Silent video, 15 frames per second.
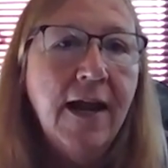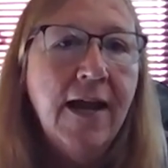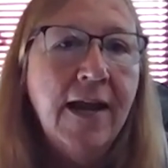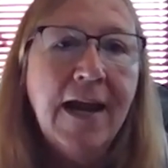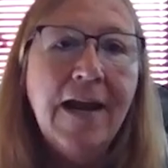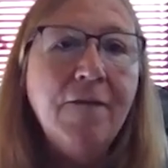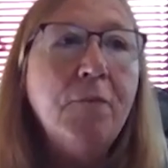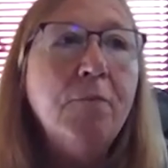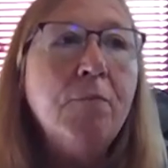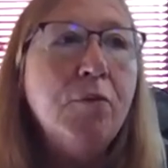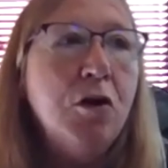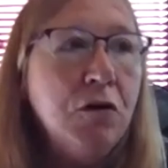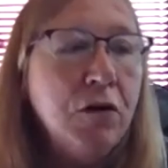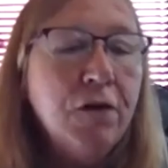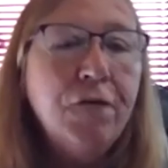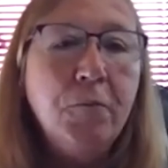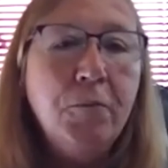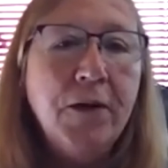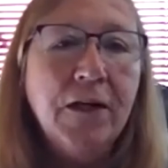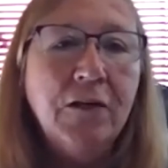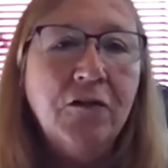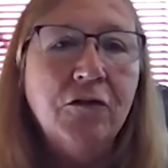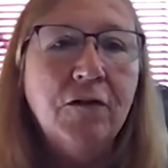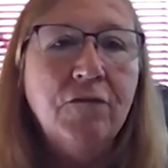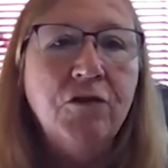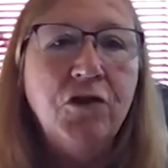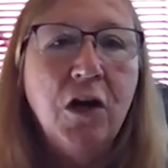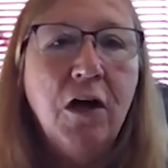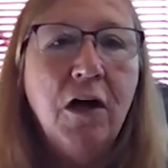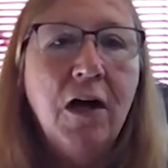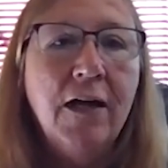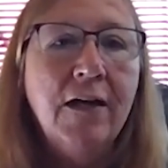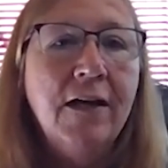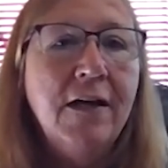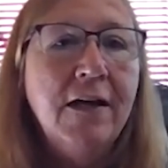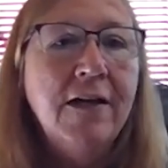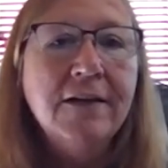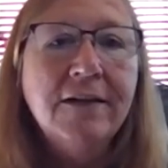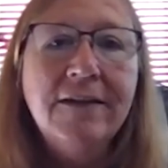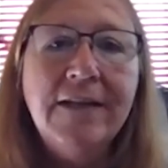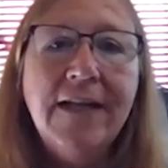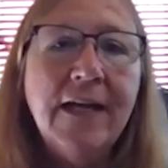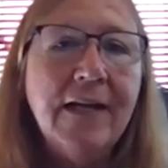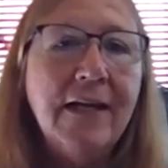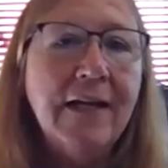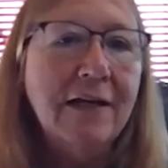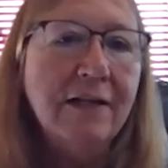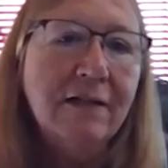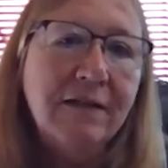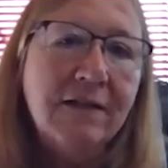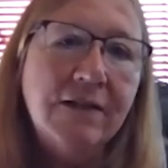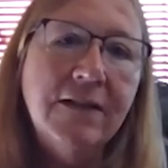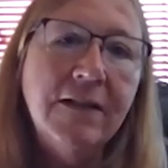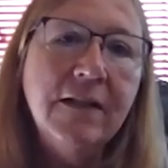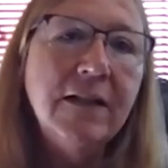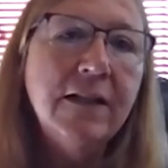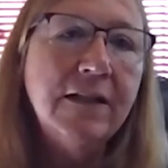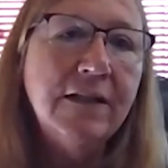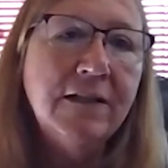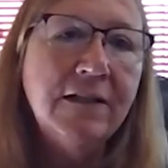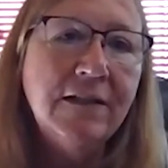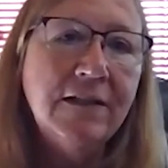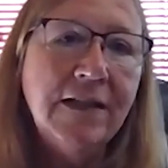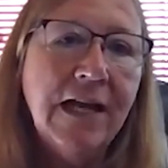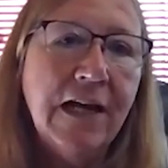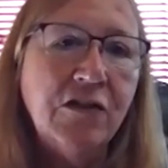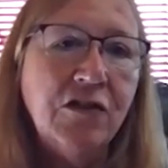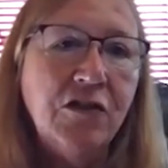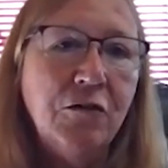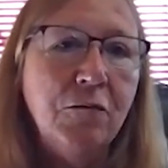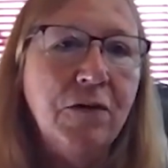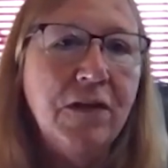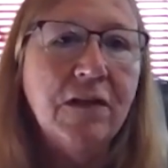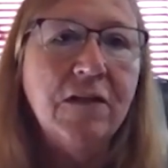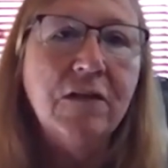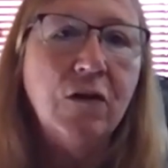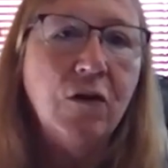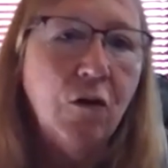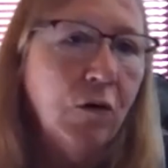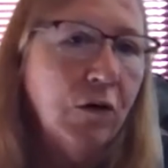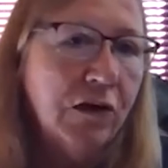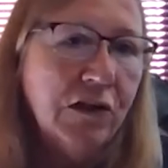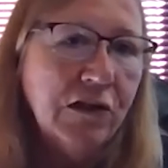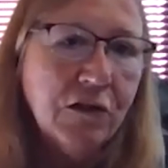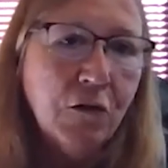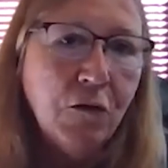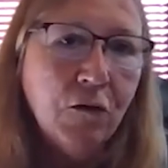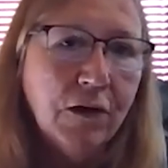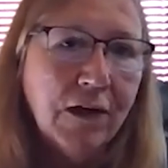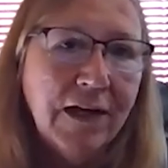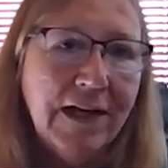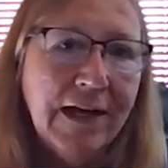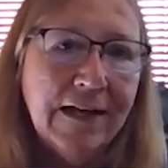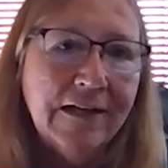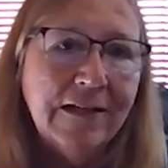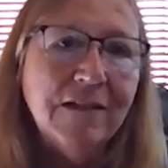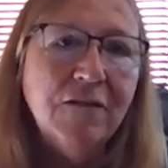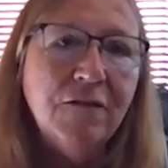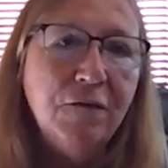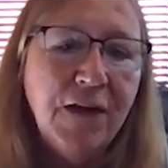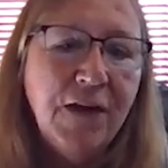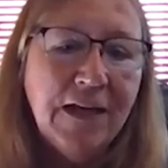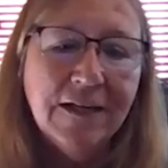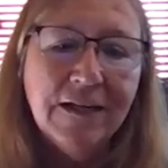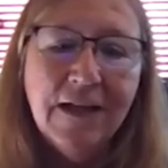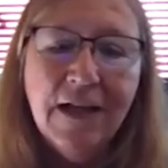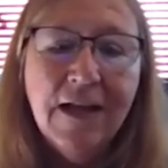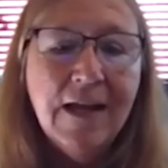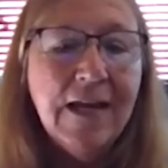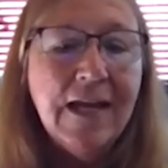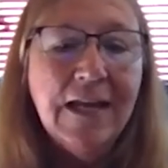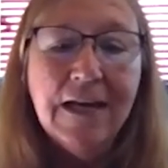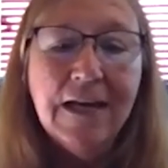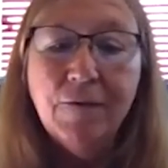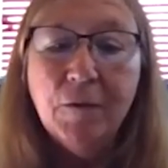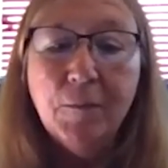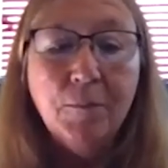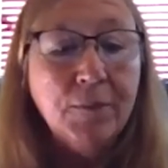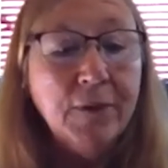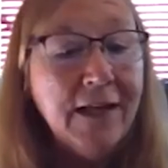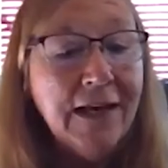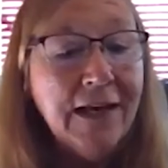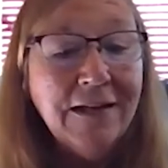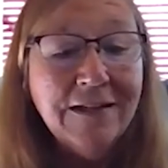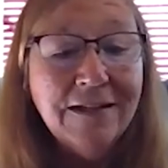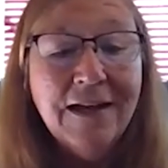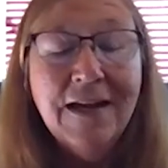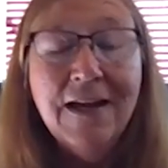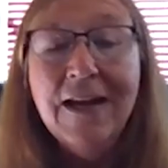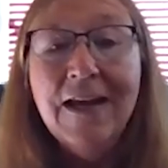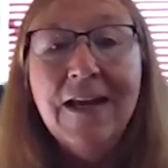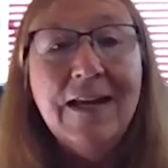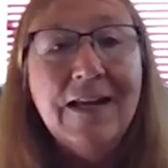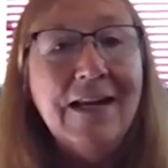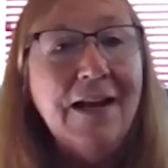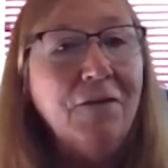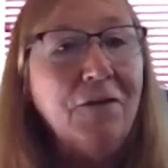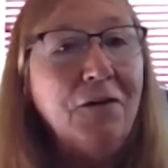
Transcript: And I have a beautiful picture of John standing as still as a statue with this gorgeous corgi at his feet. He never blinked. He